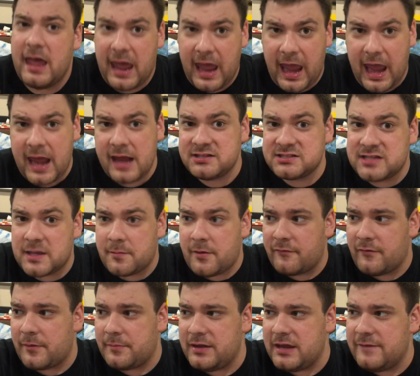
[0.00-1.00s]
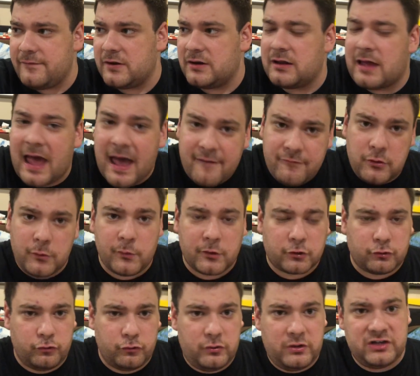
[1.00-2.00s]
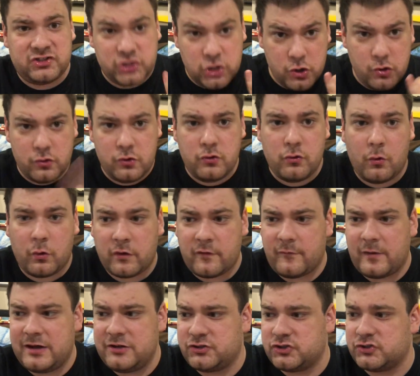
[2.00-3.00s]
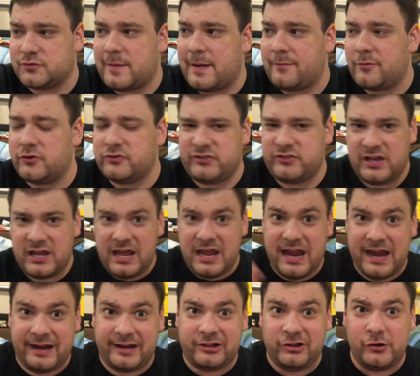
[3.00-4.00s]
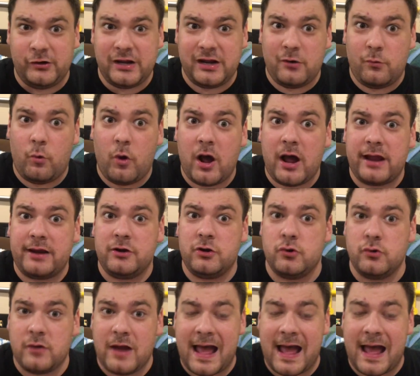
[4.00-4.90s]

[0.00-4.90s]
and some of them even have you recruiting 2 new Order of Ancients members, including one who